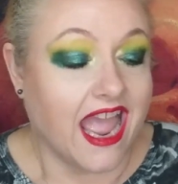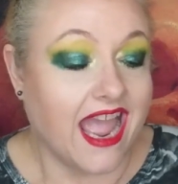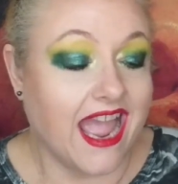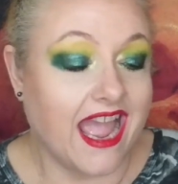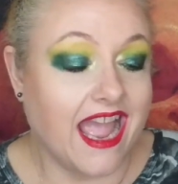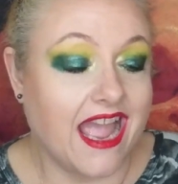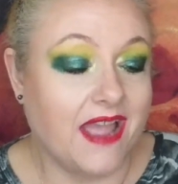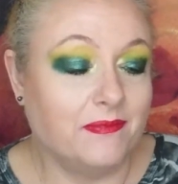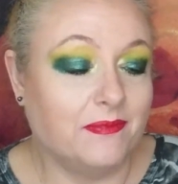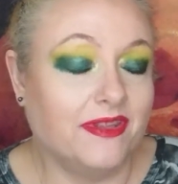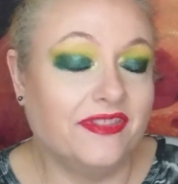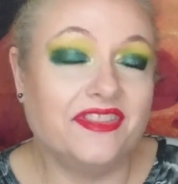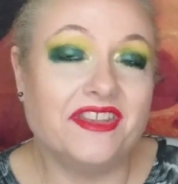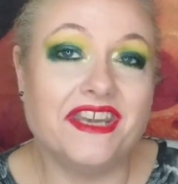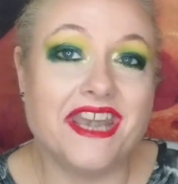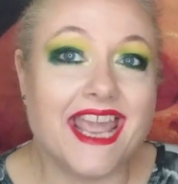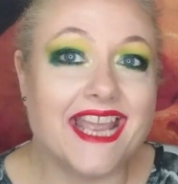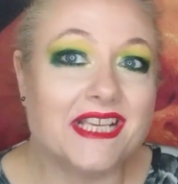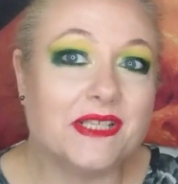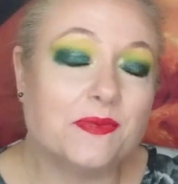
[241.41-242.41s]

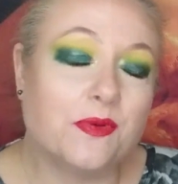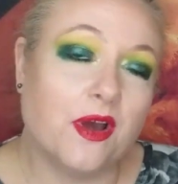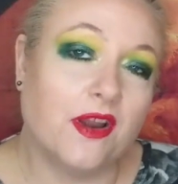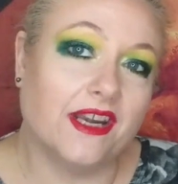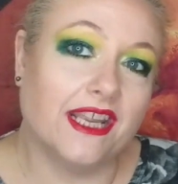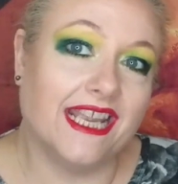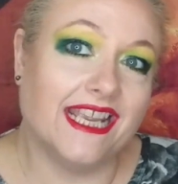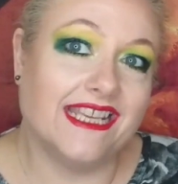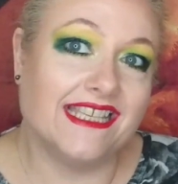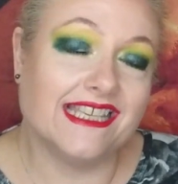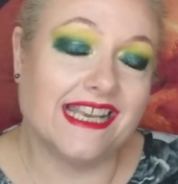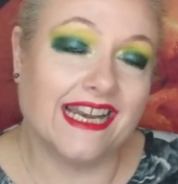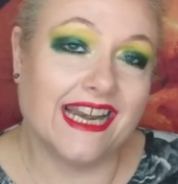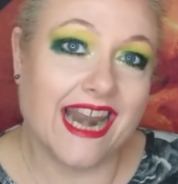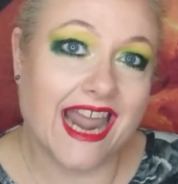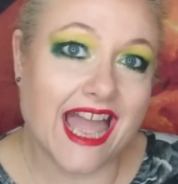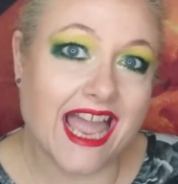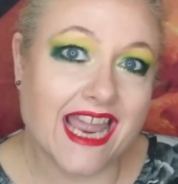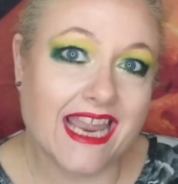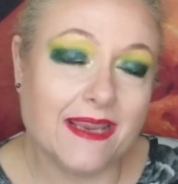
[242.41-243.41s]
The next one is
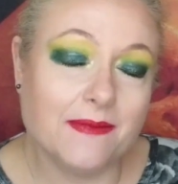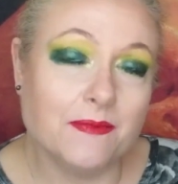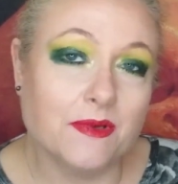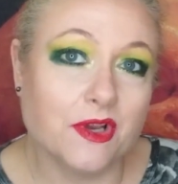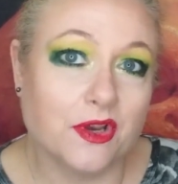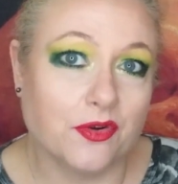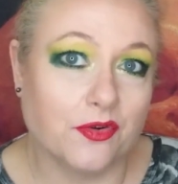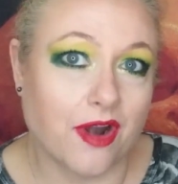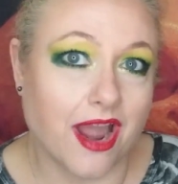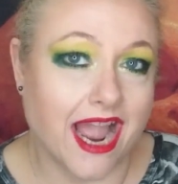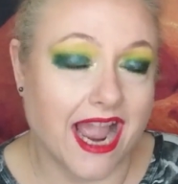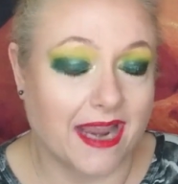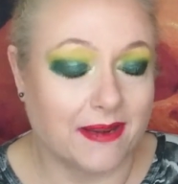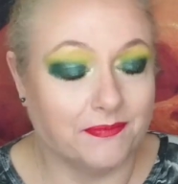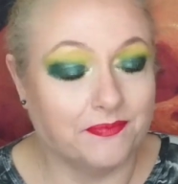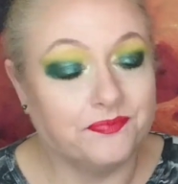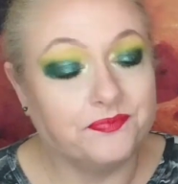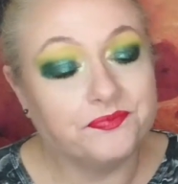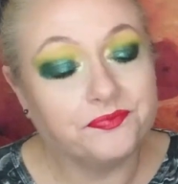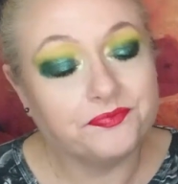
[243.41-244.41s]
Lime
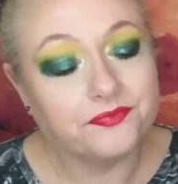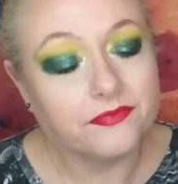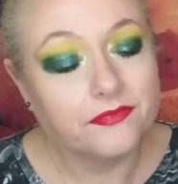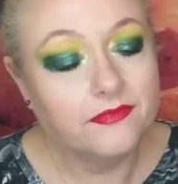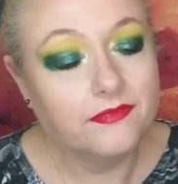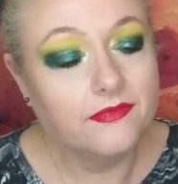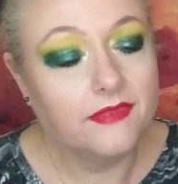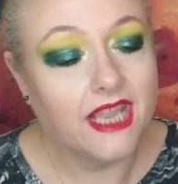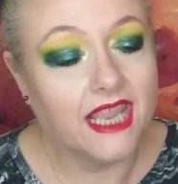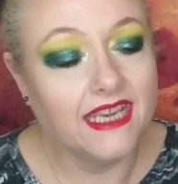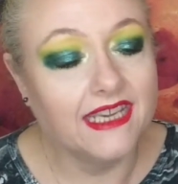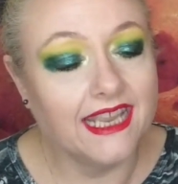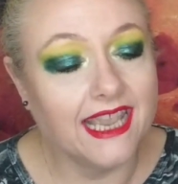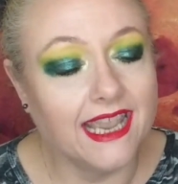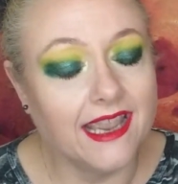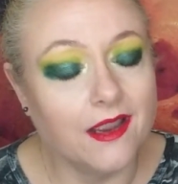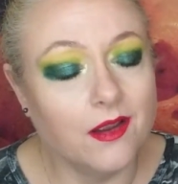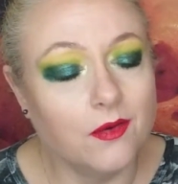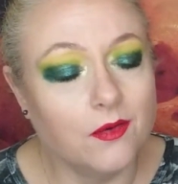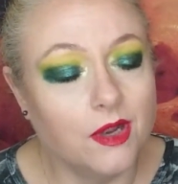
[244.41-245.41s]
Crime.
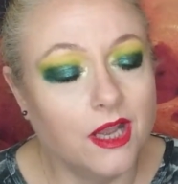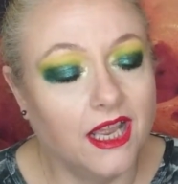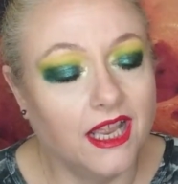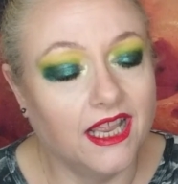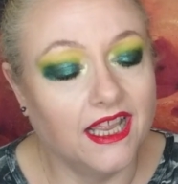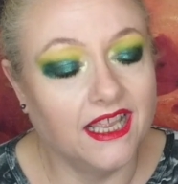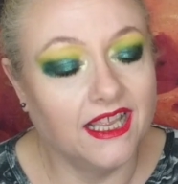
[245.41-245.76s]
Now,